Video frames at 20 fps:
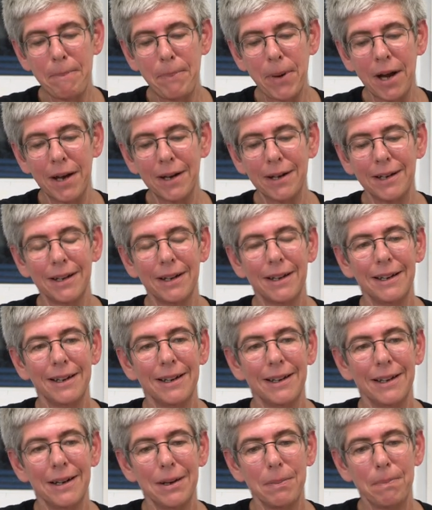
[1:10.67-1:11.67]
but
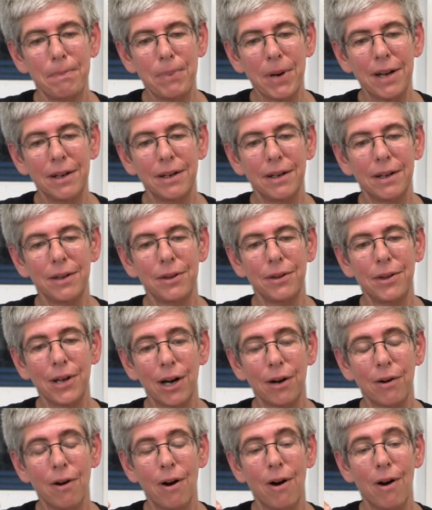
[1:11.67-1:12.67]
but
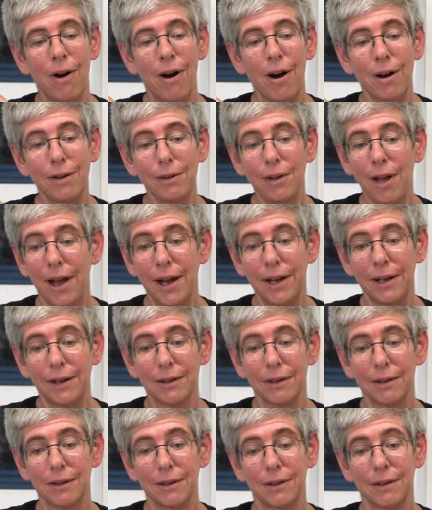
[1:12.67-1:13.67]
there are
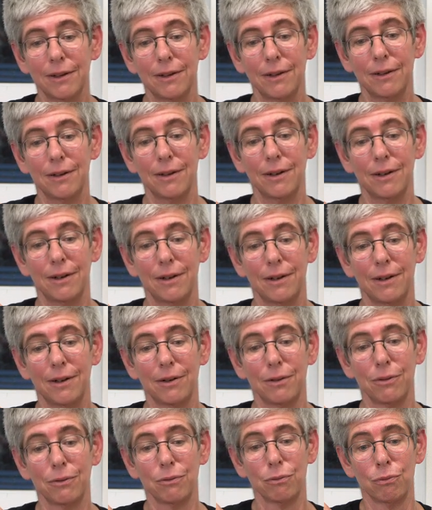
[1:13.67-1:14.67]
like
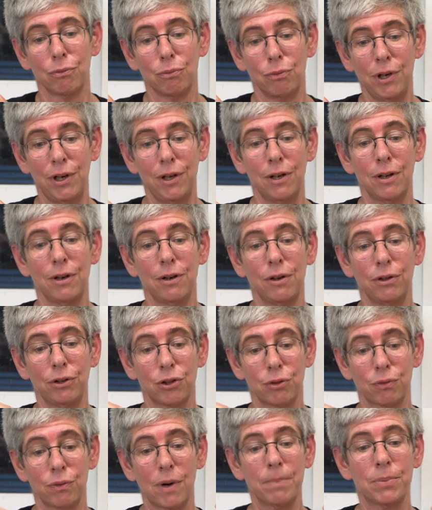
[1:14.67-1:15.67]
real
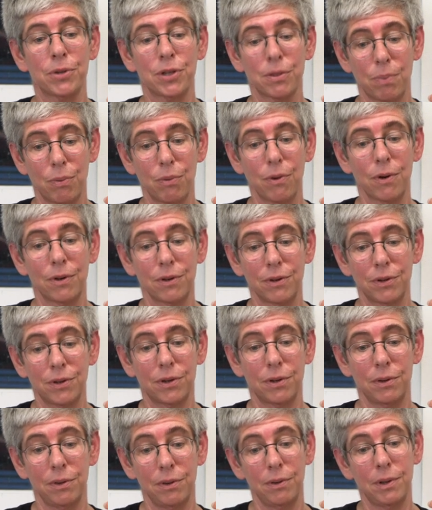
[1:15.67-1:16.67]
Trump
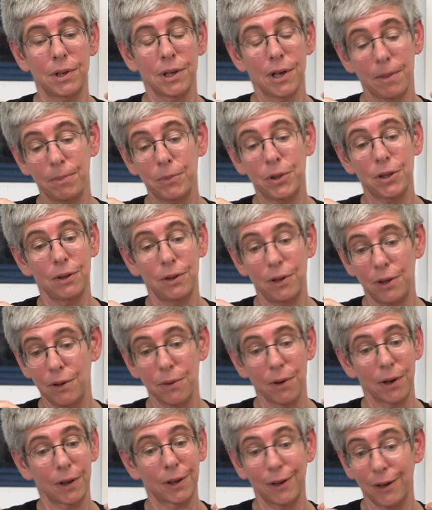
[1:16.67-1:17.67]
supporters who come to New
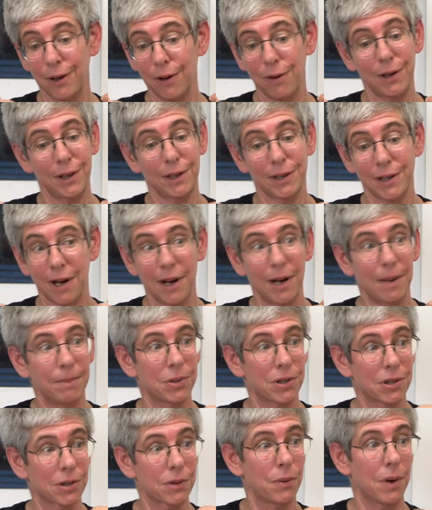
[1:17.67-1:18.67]
York and go to
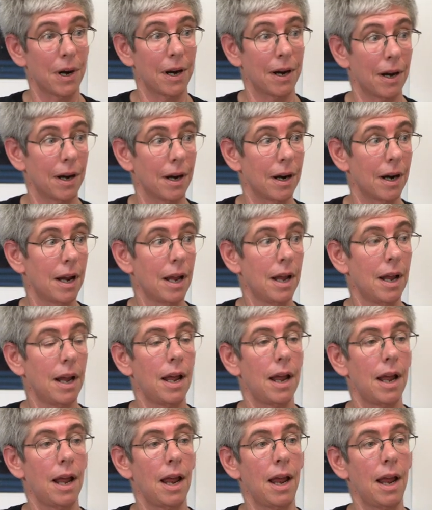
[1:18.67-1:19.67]
Times Square
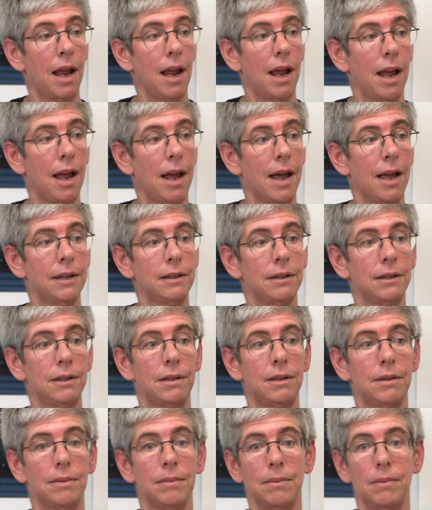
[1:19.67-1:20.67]

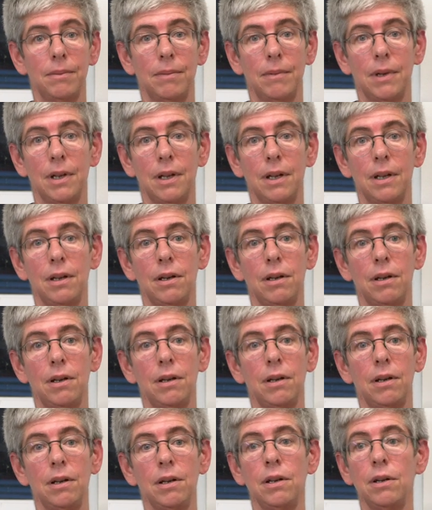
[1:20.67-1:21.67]
and
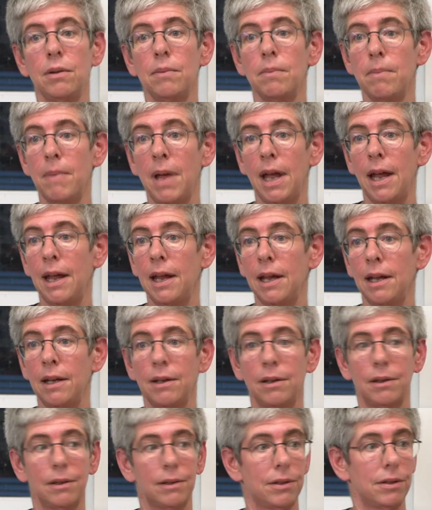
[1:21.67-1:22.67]

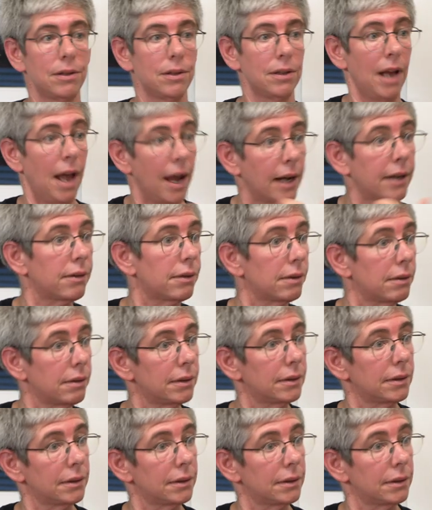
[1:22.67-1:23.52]
may heckle